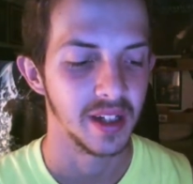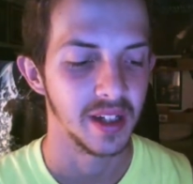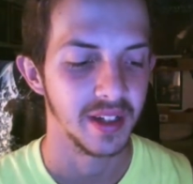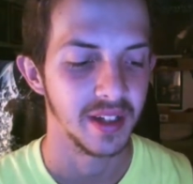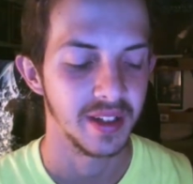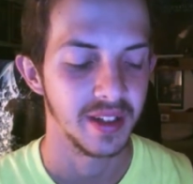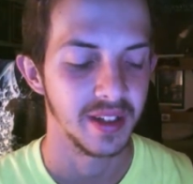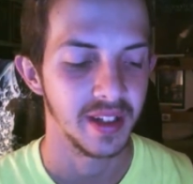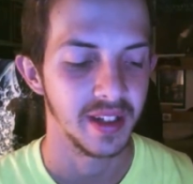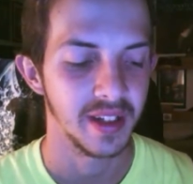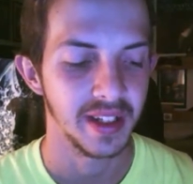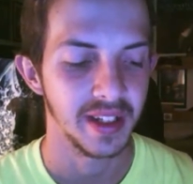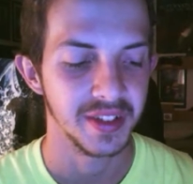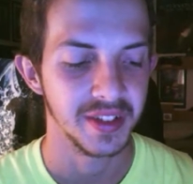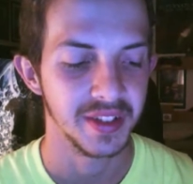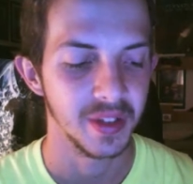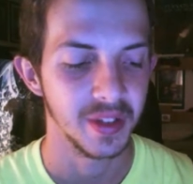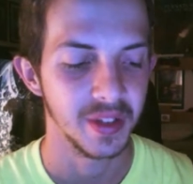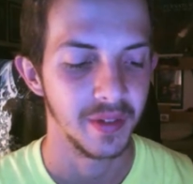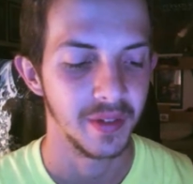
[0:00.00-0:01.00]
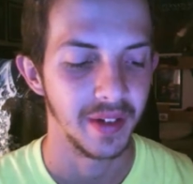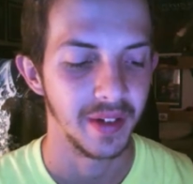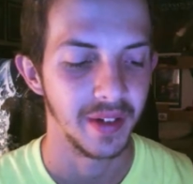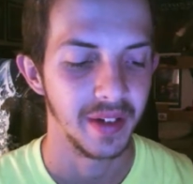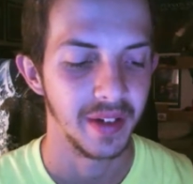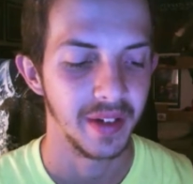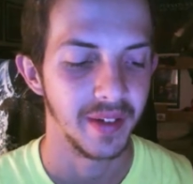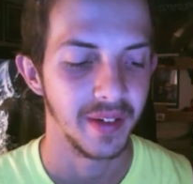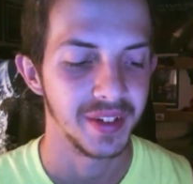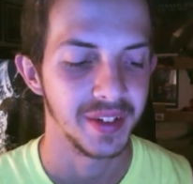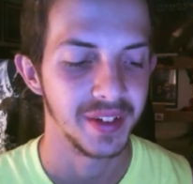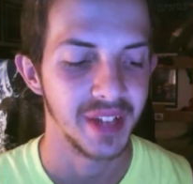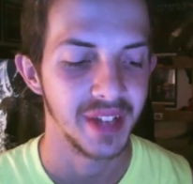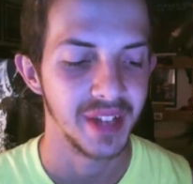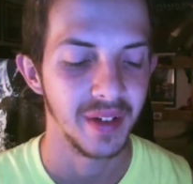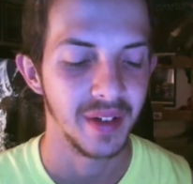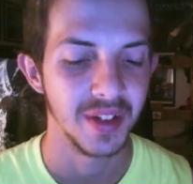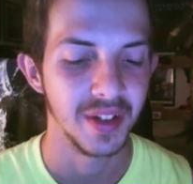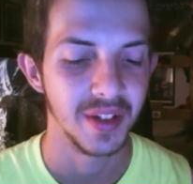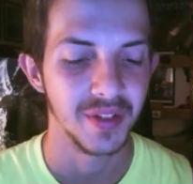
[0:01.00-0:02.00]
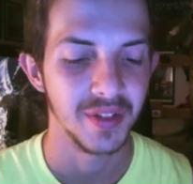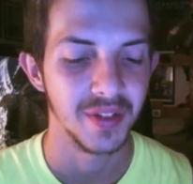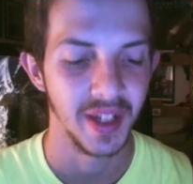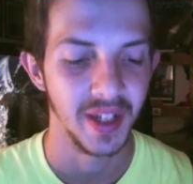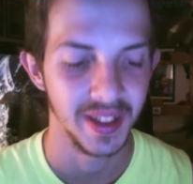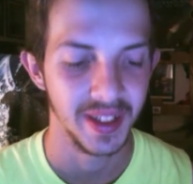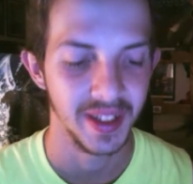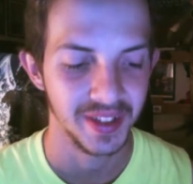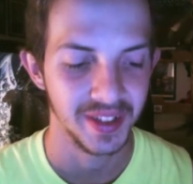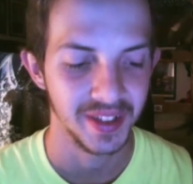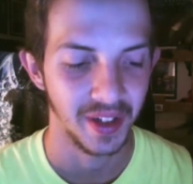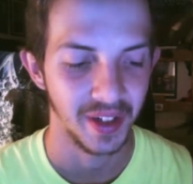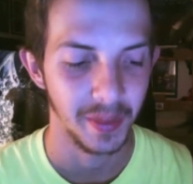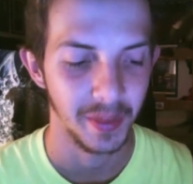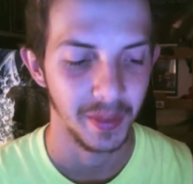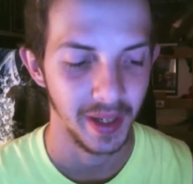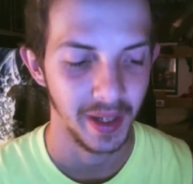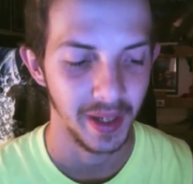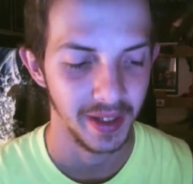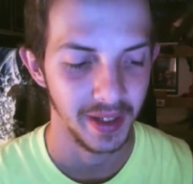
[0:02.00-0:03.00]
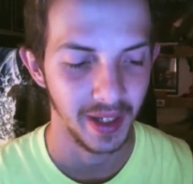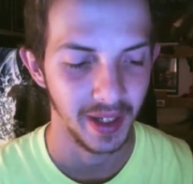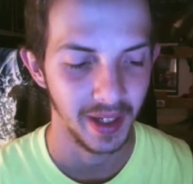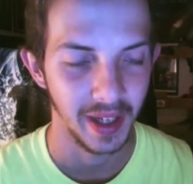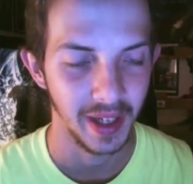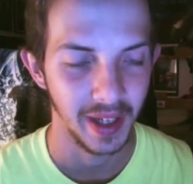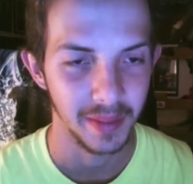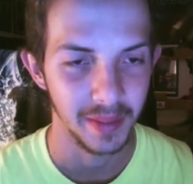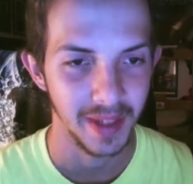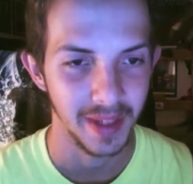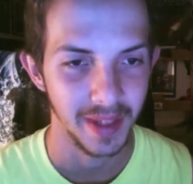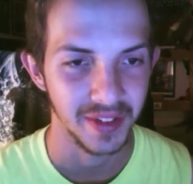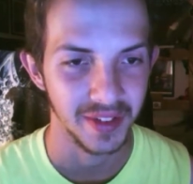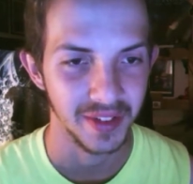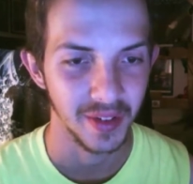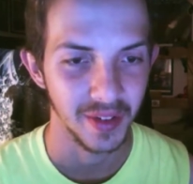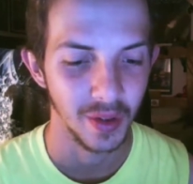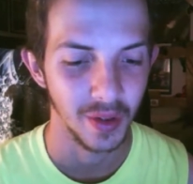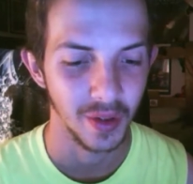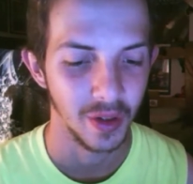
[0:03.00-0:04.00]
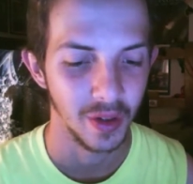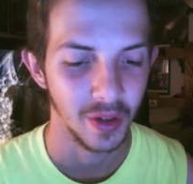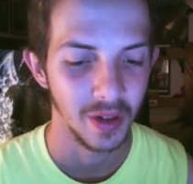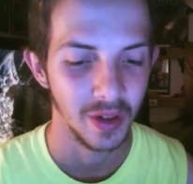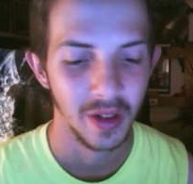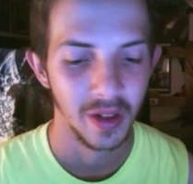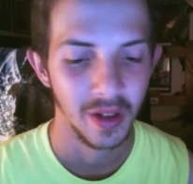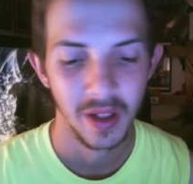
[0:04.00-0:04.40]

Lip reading: You know, he's still very, very sound in his fighting skill. Probably, again, the best in the whole